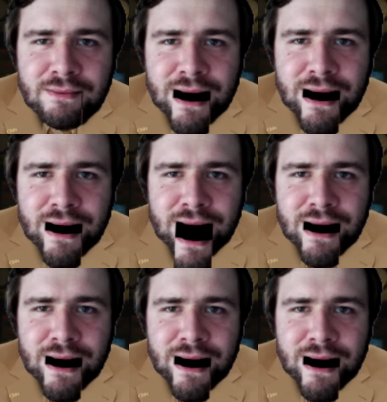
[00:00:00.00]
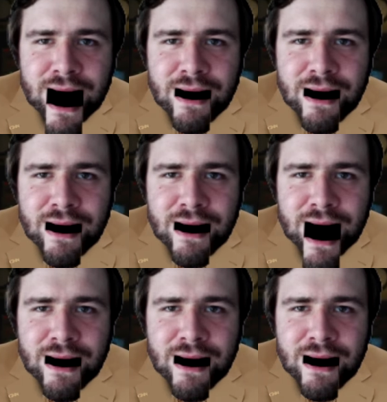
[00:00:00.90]
Our first question comes
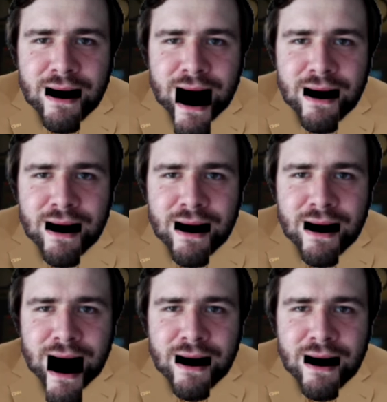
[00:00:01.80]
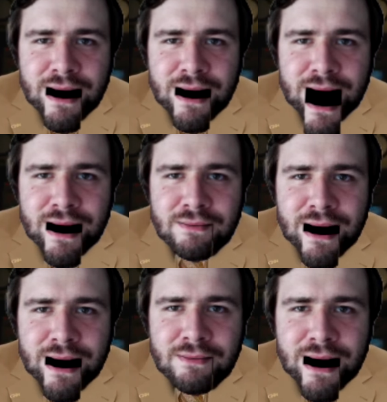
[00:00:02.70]
in from a man who is very good at
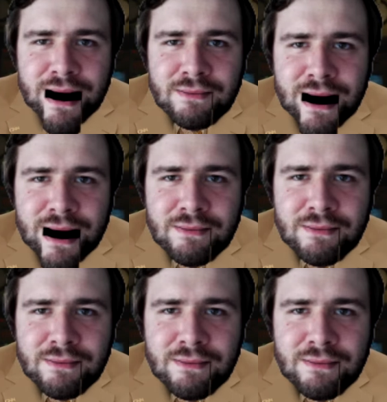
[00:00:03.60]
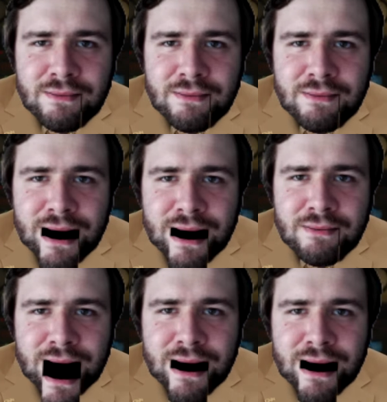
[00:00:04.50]
hiding from ISIS.
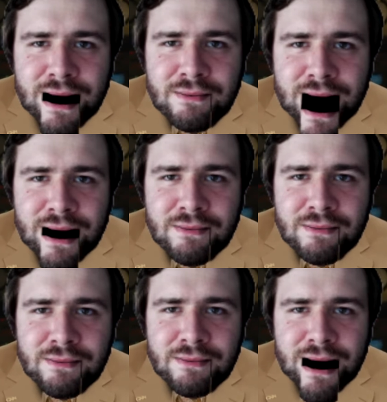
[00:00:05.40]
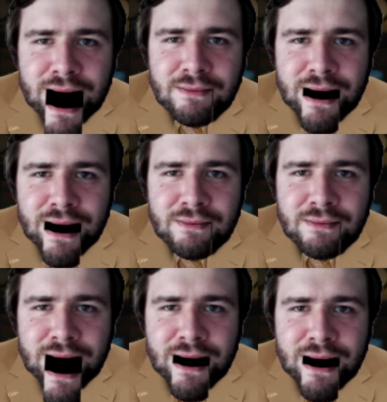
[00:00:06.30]
Shady Infidel asks, how in-depth
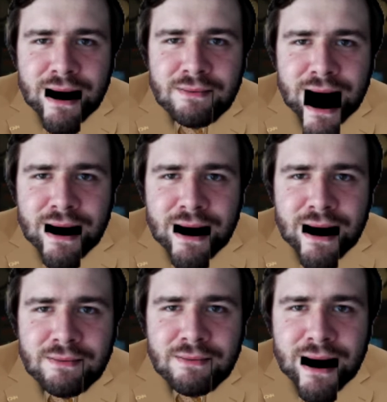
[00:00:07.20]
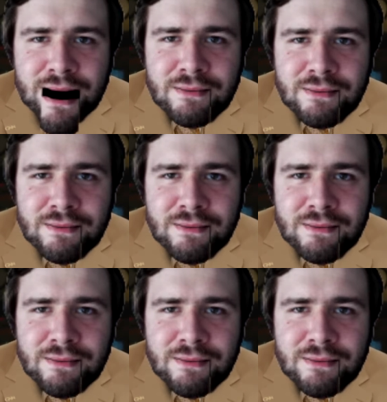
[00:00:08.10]
will Javelin Customization be?